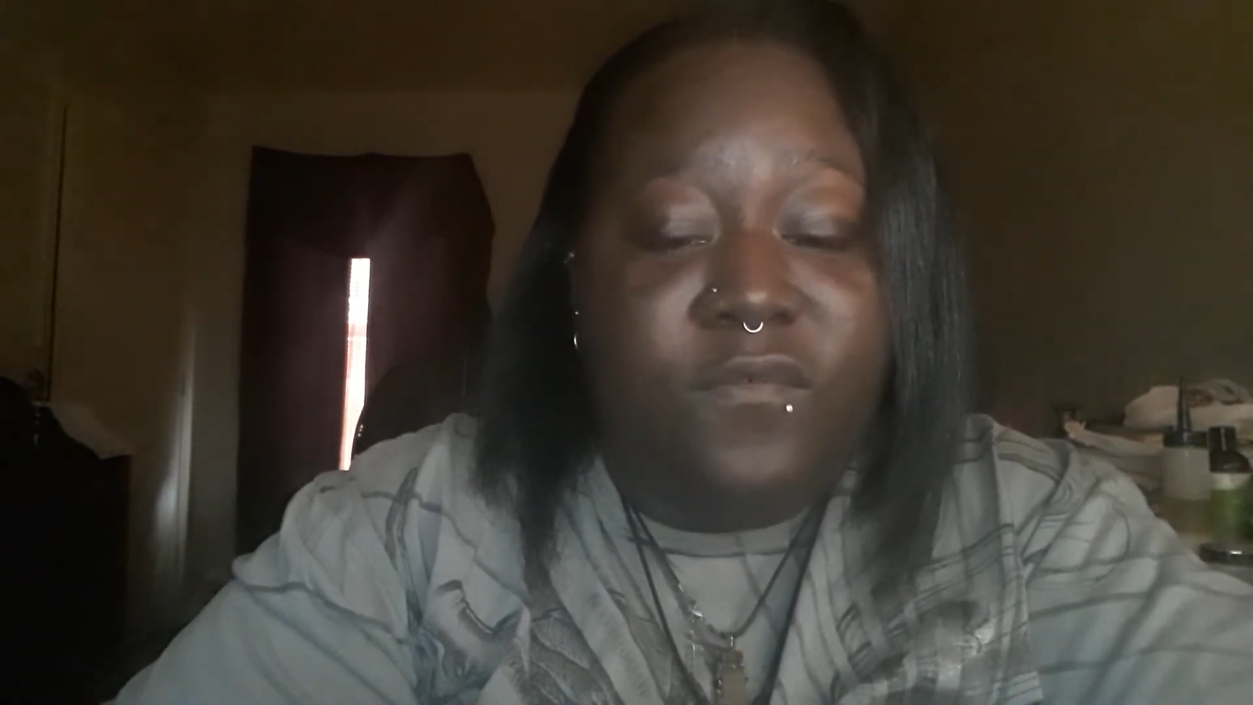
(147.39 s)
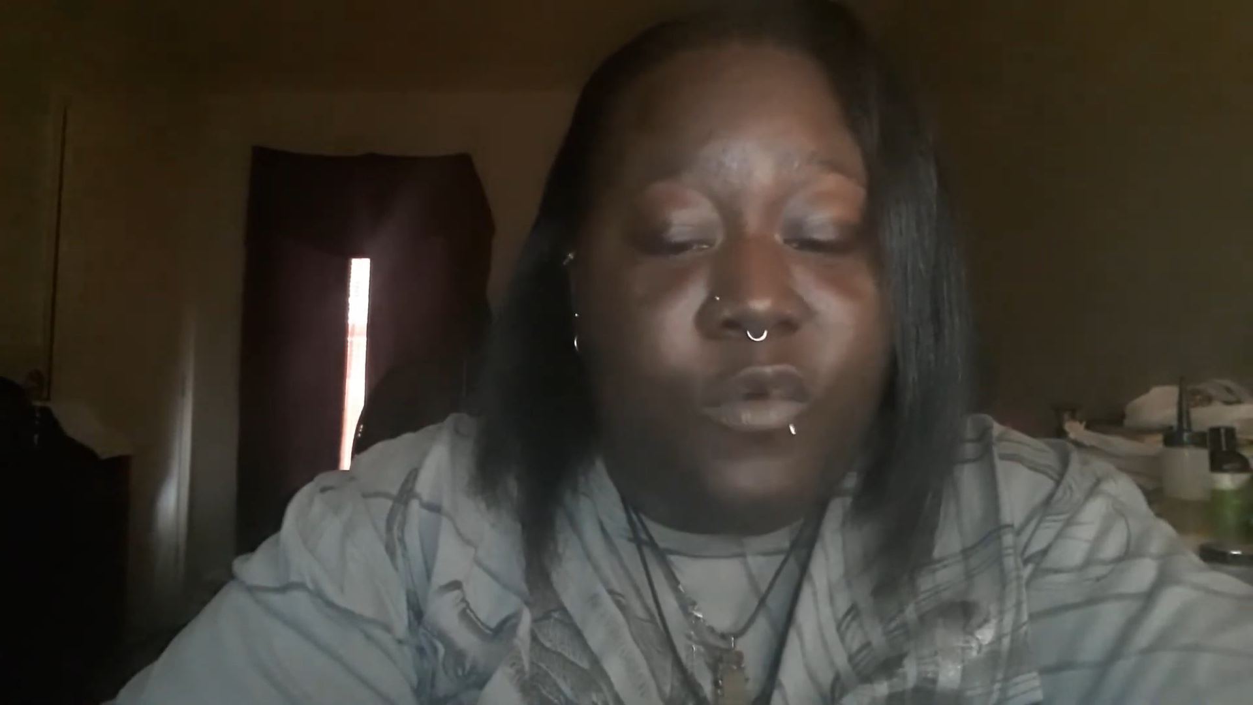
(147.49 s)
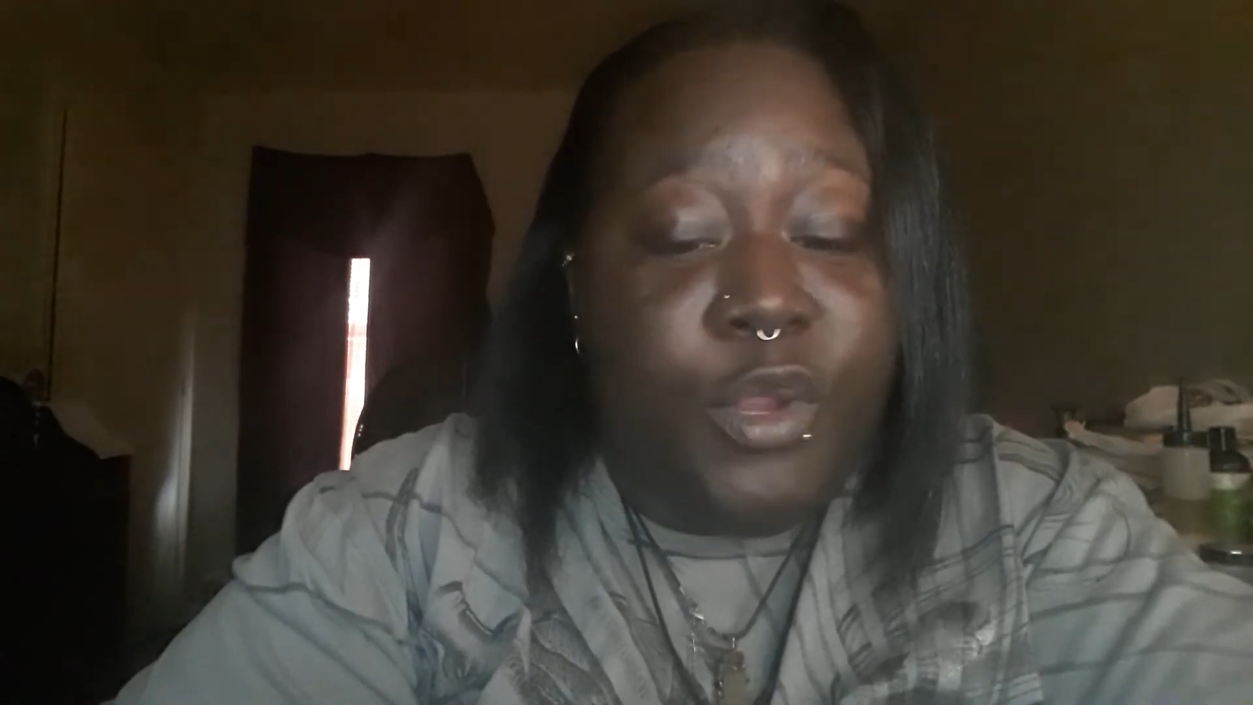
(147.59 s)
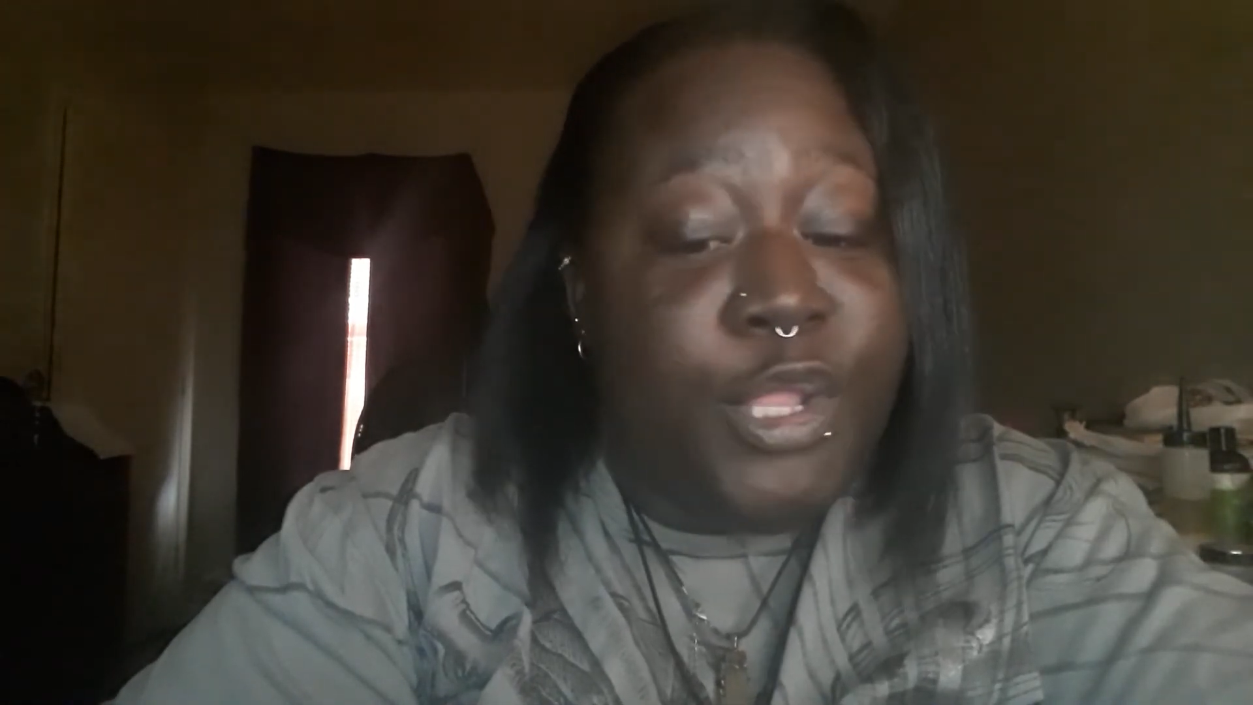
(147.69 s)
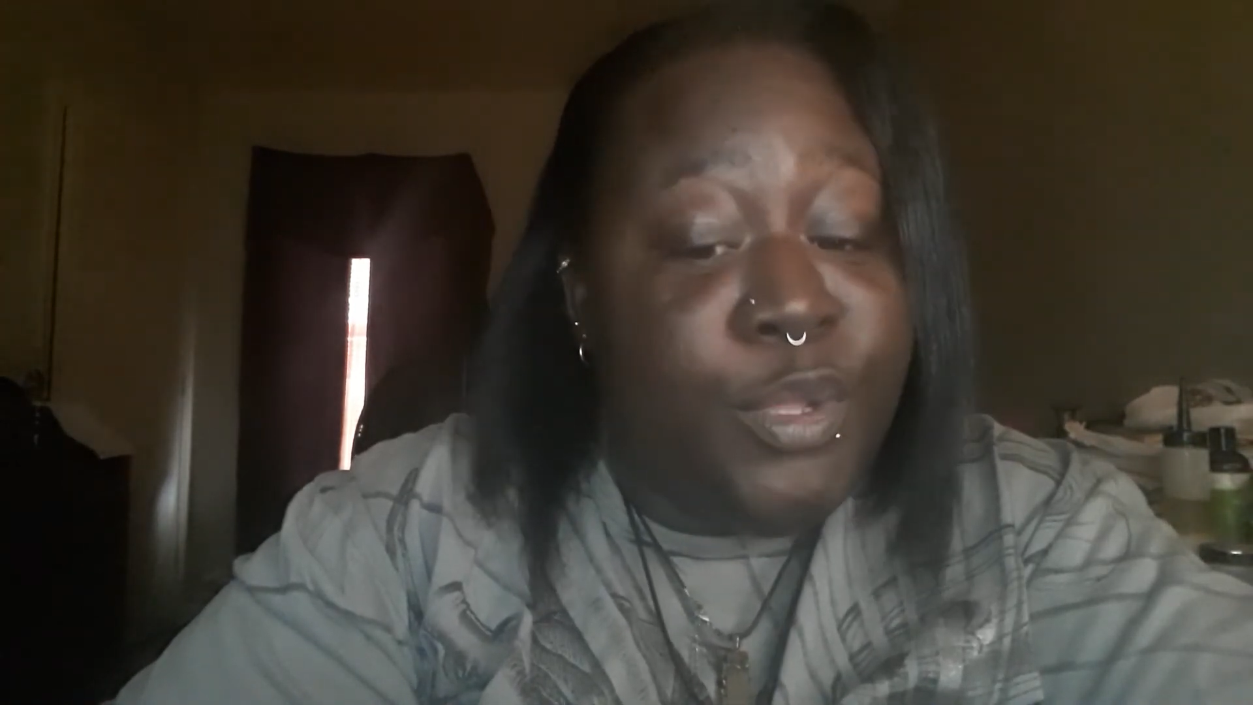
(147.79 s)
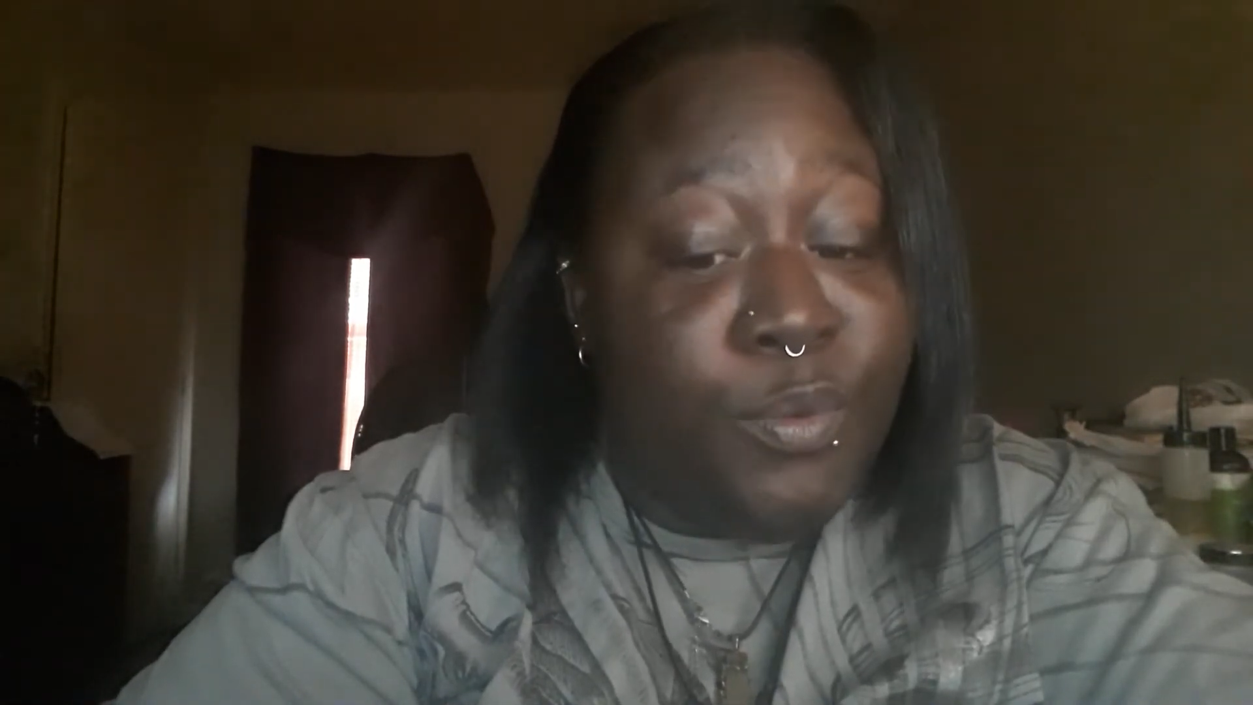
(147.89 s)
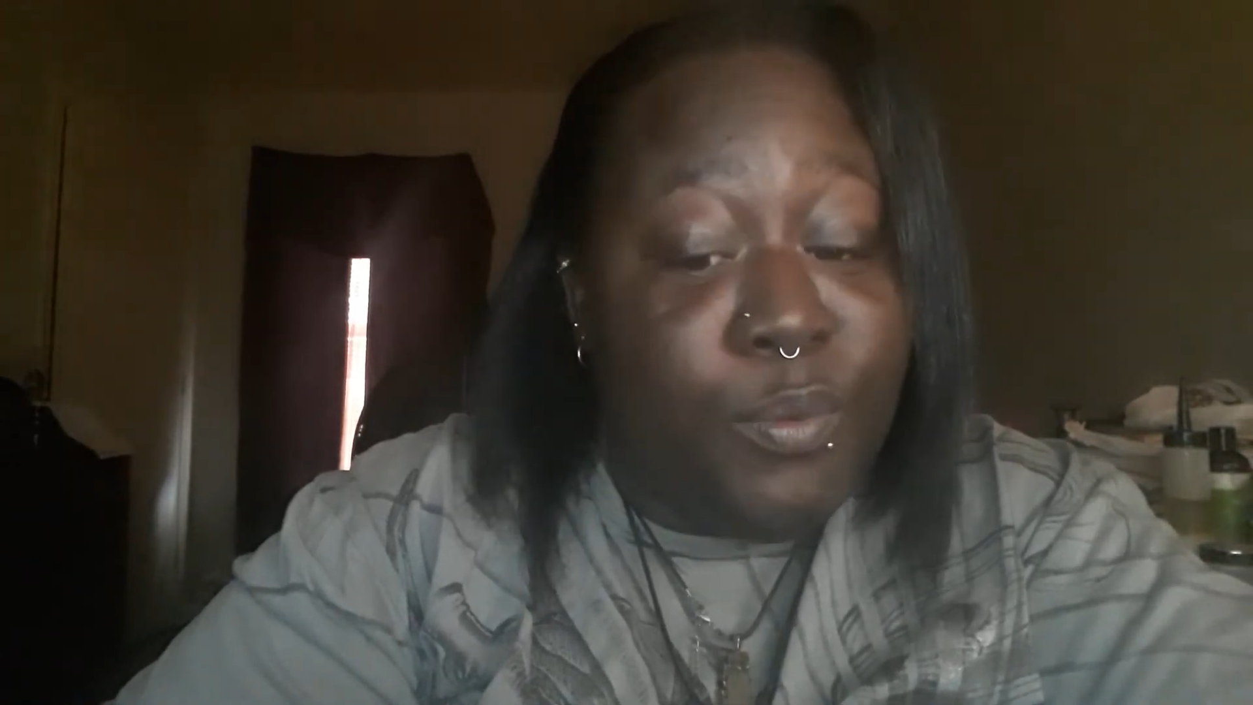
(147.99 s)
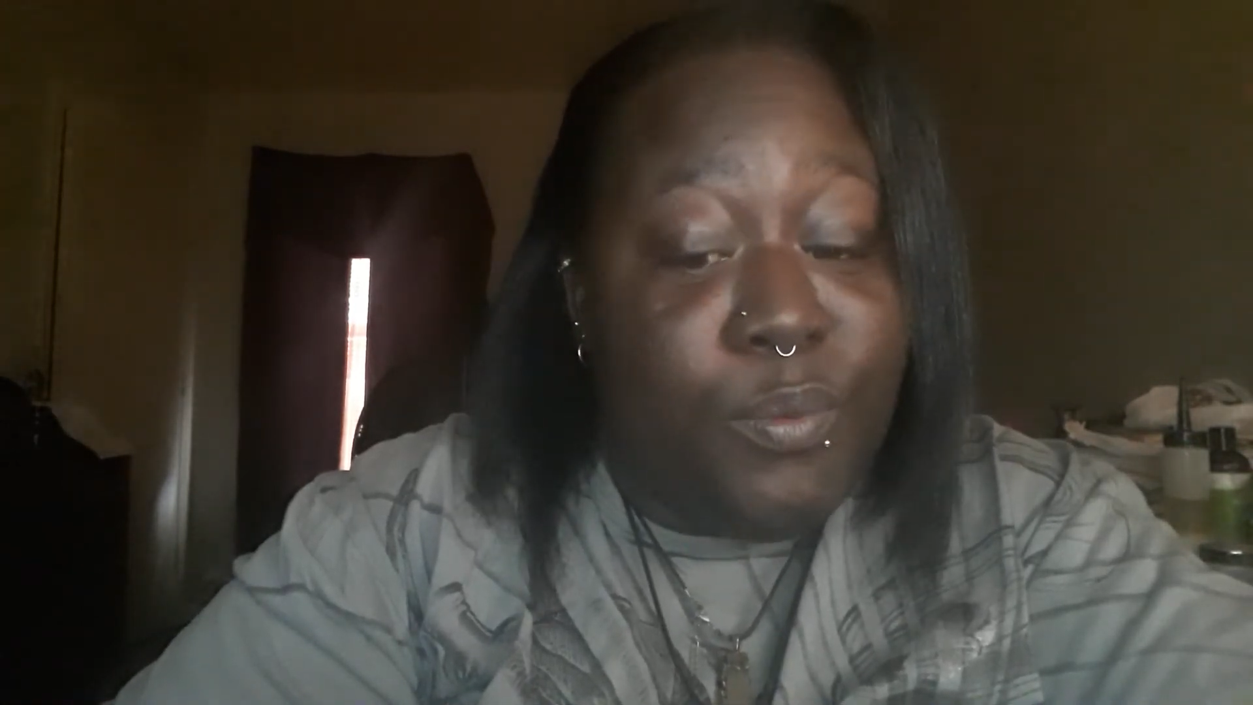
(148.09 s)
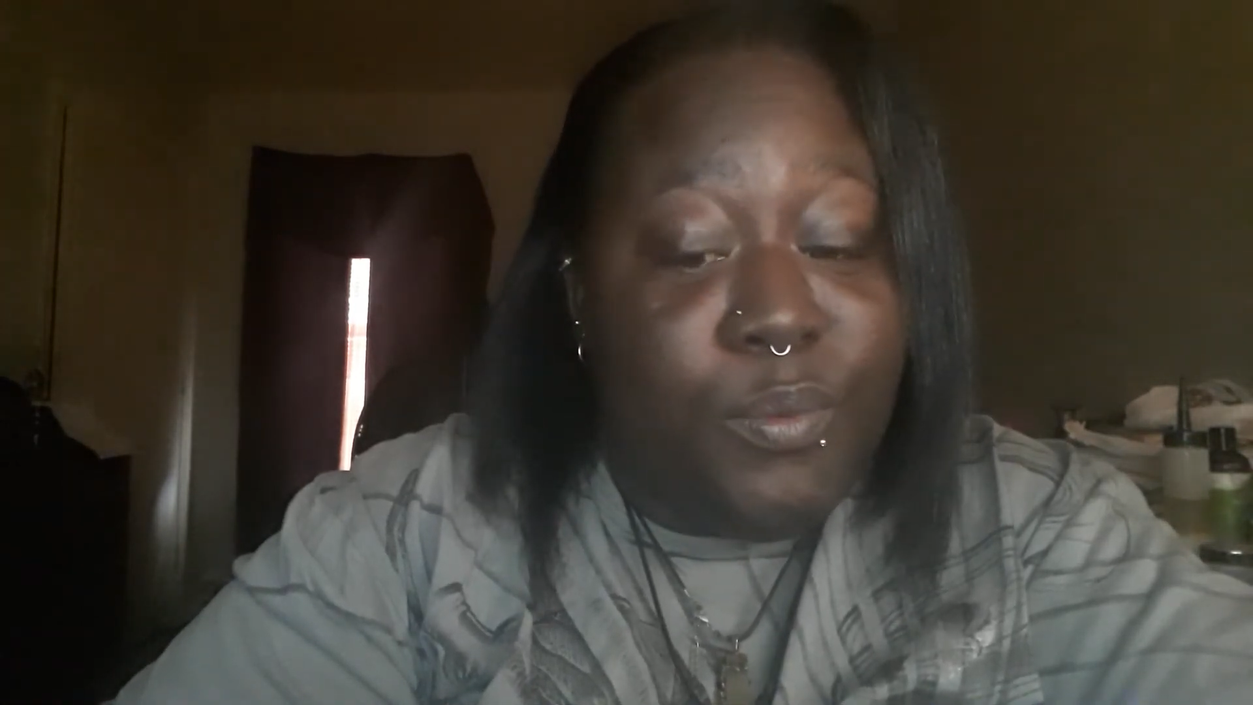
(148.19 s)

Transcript: for you.